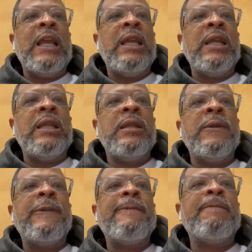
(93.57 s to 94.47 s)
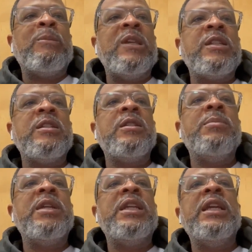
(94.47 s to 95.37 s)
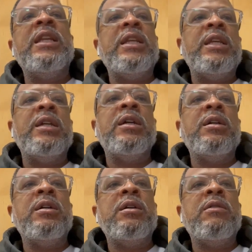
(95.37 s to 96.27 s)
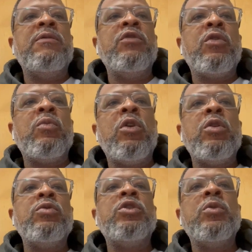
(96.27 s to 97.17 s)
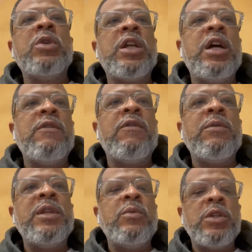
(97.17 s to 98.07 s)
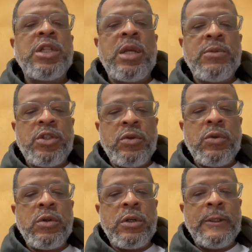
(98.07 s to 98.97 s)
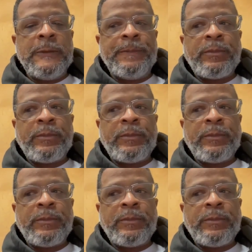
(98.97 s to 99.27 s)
and this is the beginning of your road to recovery, which I'm sure